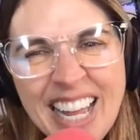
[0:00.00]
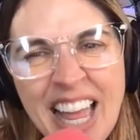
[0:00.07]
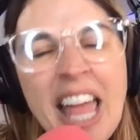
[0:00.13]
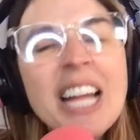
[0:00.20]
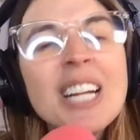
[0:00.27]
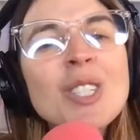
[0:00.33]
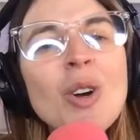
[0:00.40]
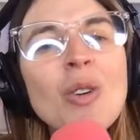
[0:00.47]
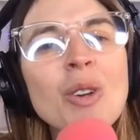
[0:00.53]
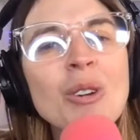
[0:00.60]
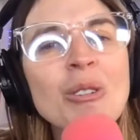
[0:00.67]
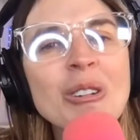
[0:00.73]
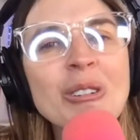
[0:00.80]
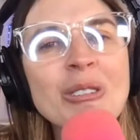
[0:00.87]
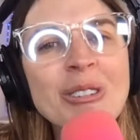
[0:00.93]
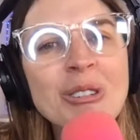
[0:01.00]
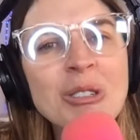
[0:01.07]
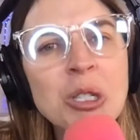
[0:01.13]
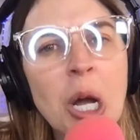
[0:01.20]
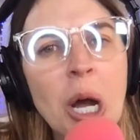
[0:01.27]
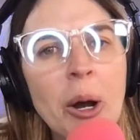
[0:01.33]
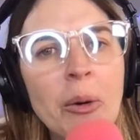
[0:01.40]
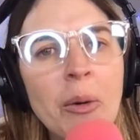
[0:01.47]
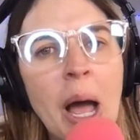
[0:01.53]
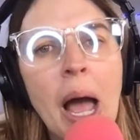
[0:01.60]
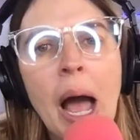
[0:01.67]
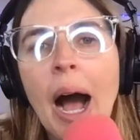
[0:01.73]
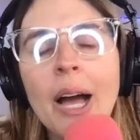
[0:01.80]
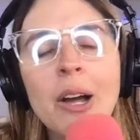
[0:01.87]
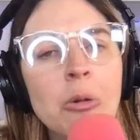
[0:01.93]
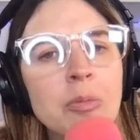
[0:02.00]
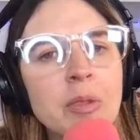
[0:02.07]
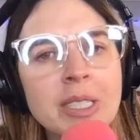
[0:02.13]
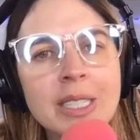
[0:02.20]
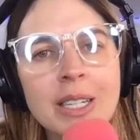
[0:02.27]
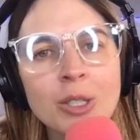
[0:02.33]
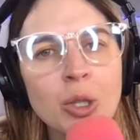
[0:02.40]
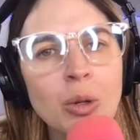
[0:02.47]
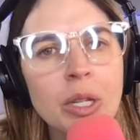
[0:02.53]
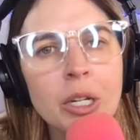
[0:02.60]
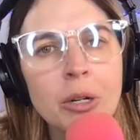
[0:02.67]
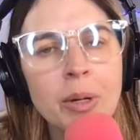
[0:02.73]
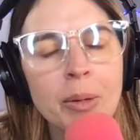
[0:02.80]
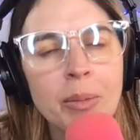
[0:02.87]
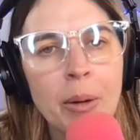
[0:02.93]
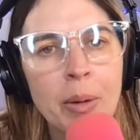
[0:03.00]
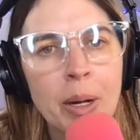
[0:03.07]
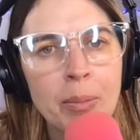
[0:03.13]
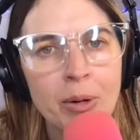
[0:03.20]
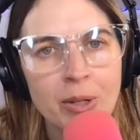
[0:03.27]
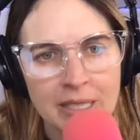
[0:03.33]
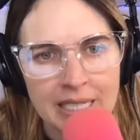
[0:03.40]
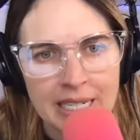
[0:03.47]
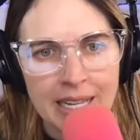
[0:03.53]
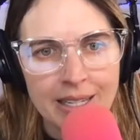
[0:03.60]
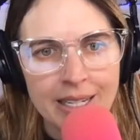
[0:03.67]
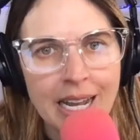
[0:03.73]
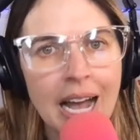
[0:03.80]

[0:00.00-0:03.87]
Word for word: So if you're new to the show, I hope this gives you a little bit about my personality.